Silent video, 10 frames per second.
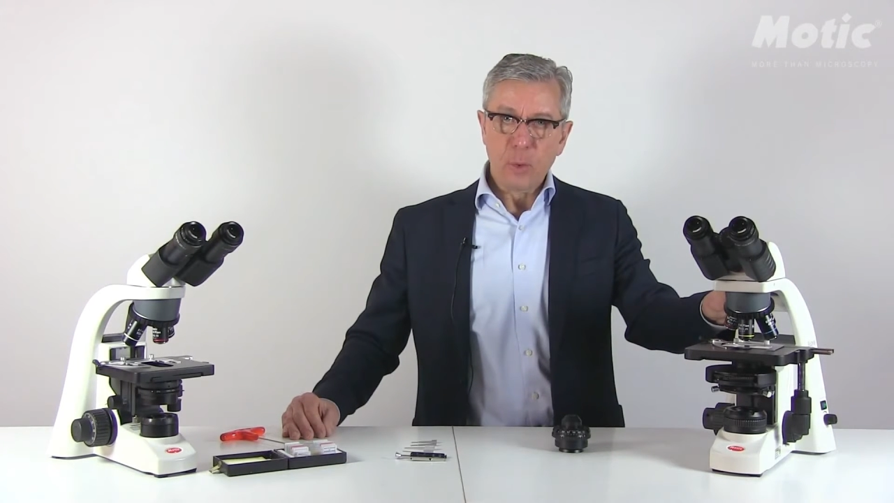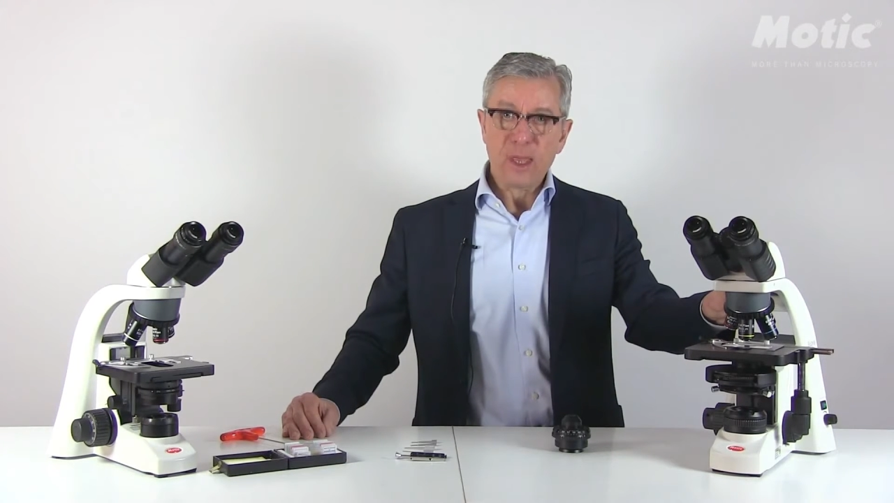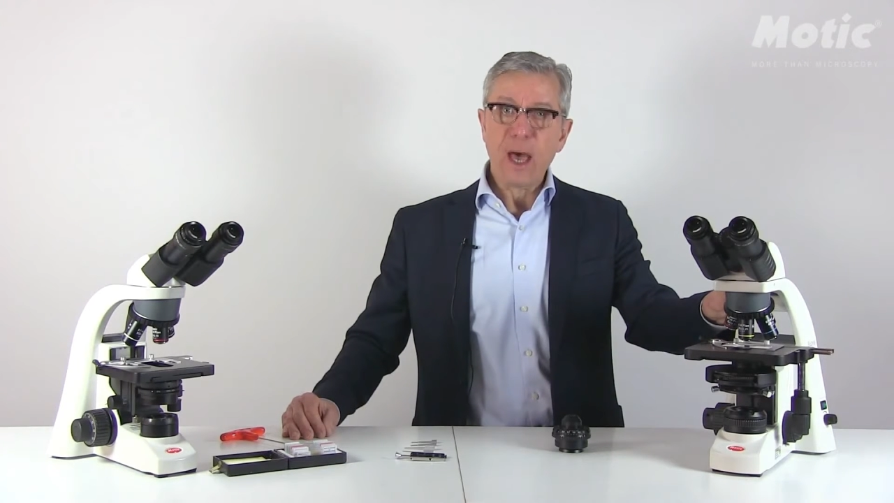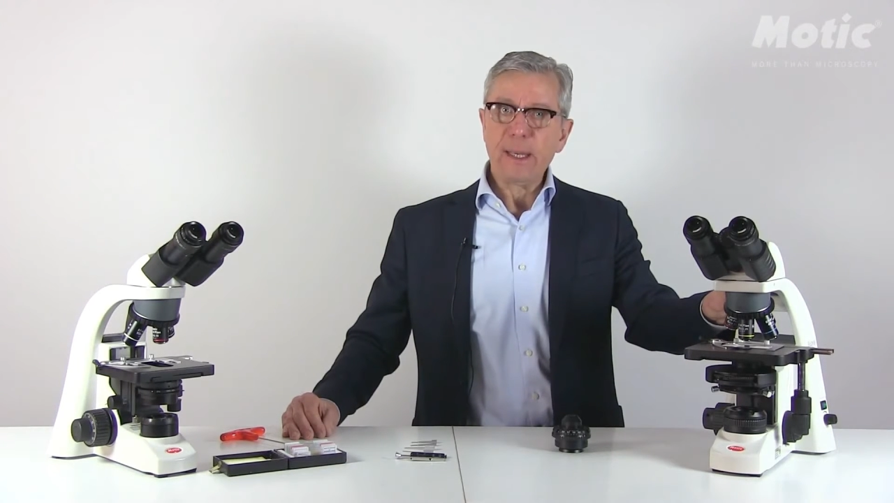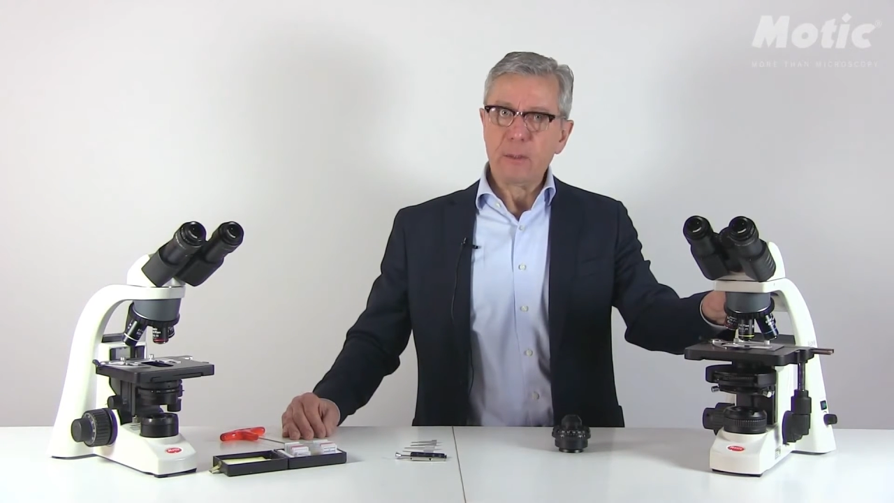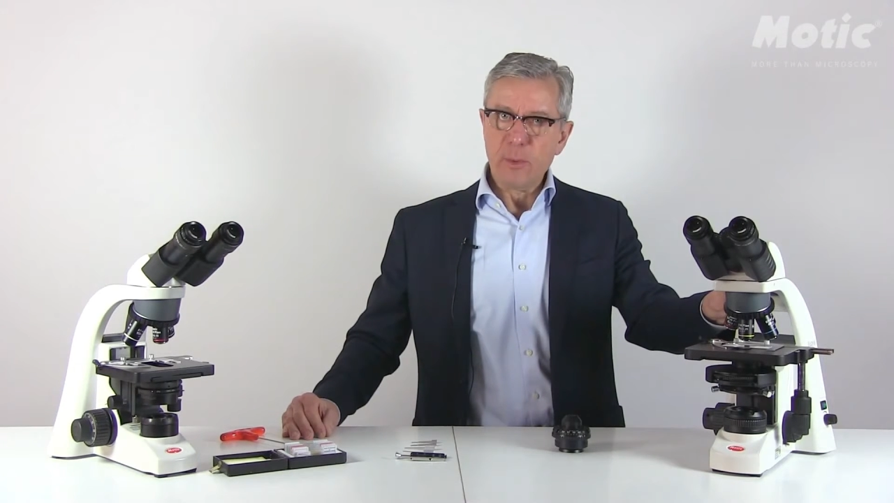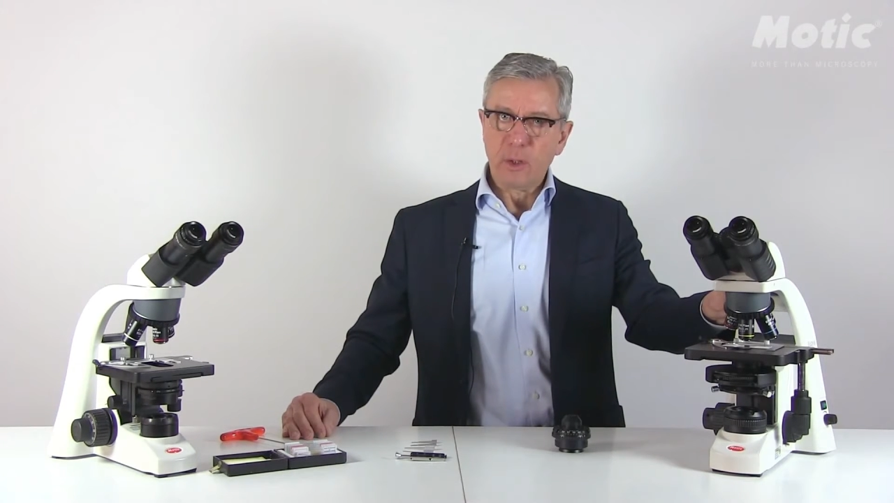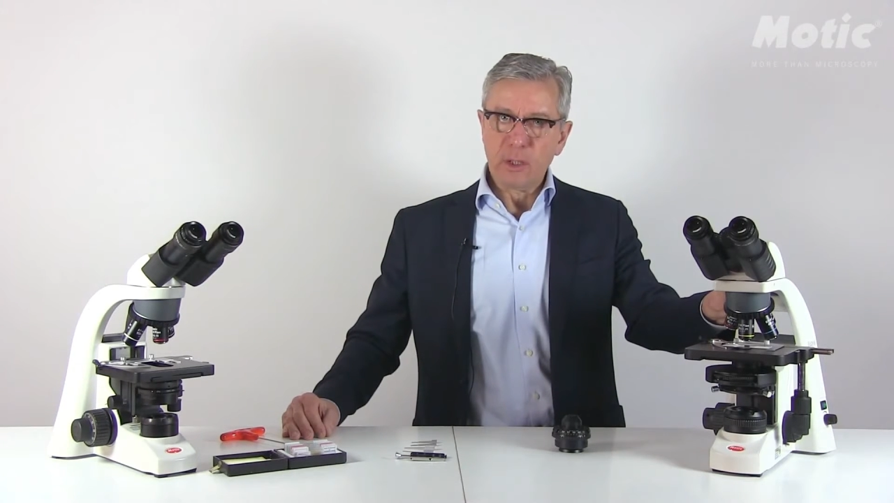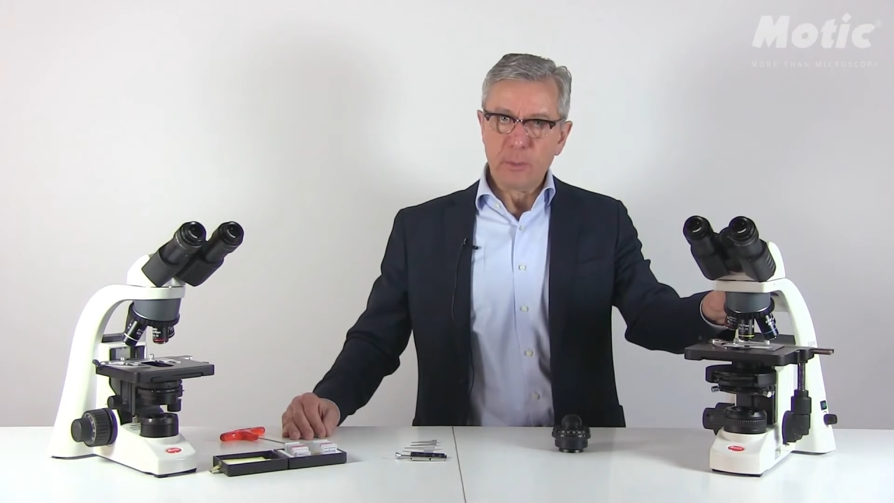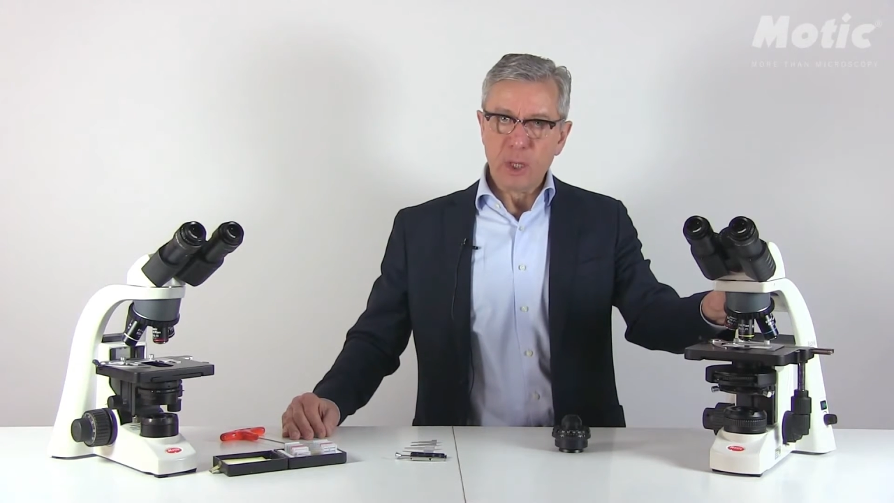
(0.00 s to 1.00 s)
with a higher
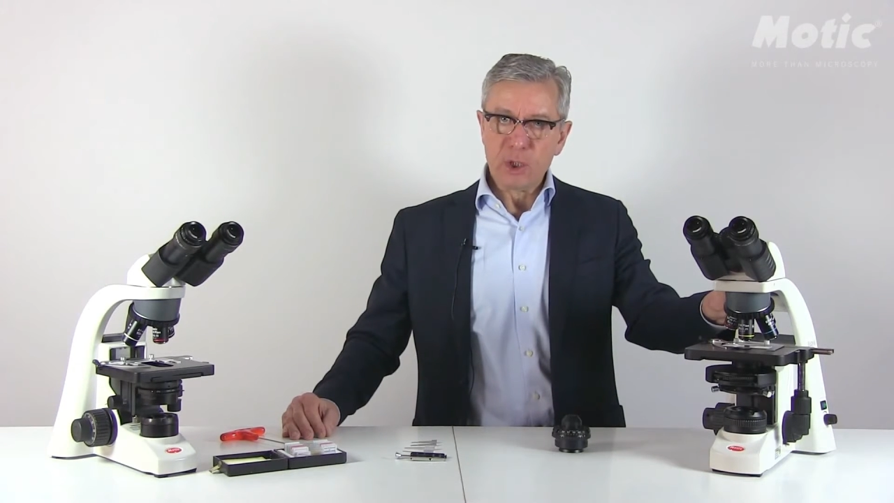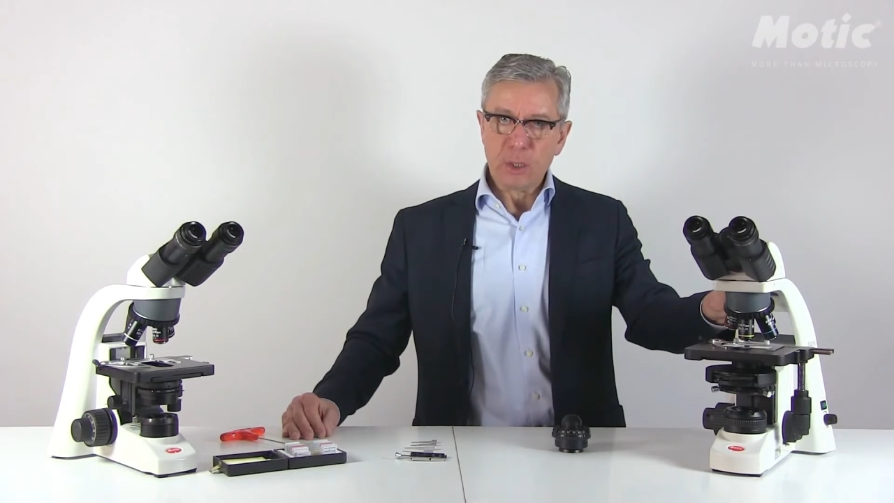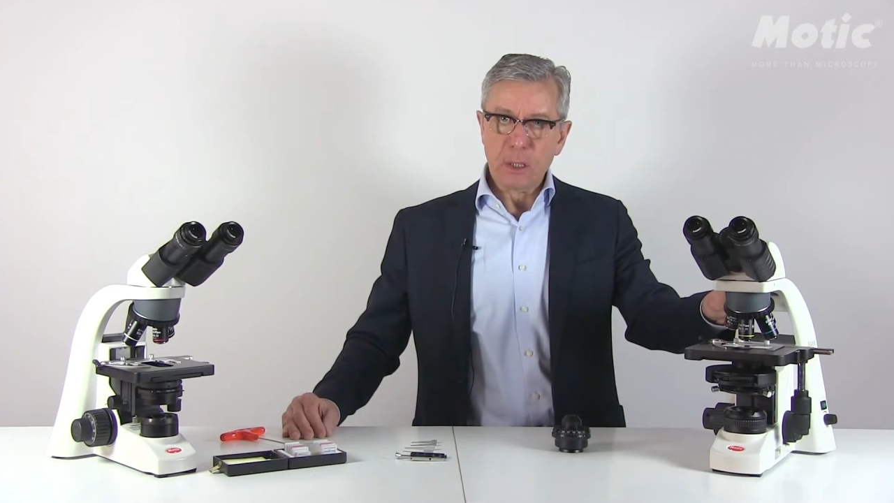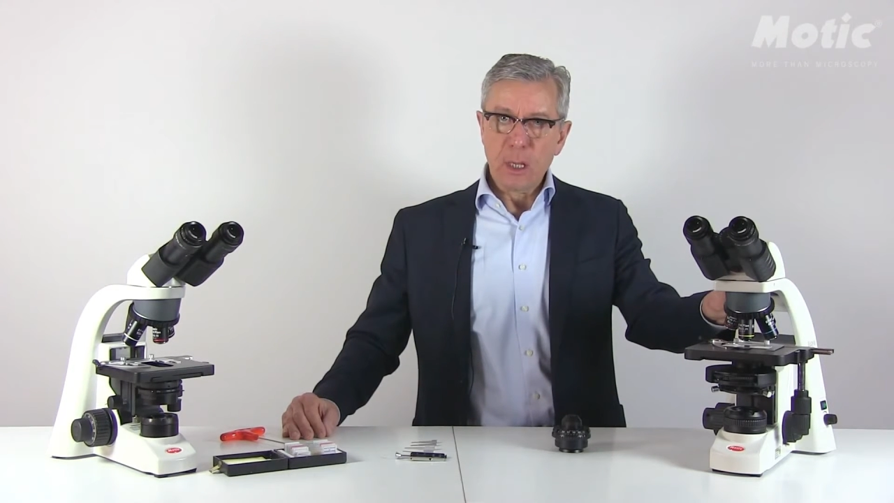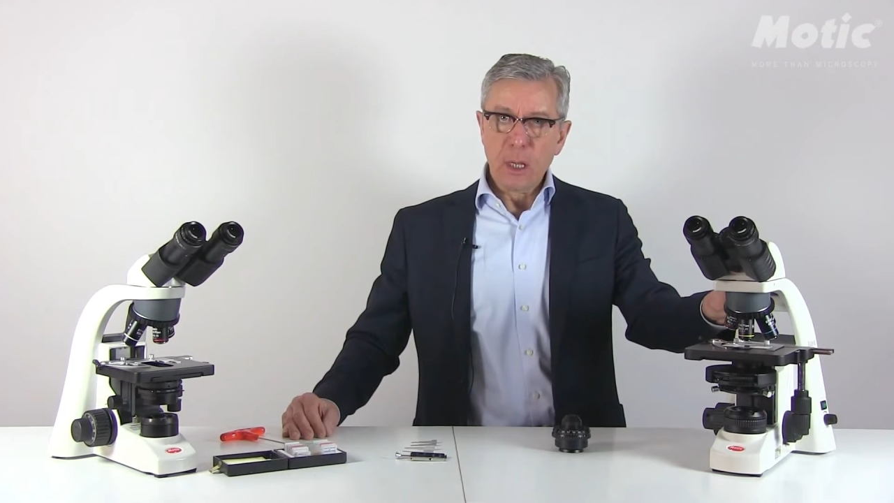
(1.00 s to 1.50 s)
numerical aperture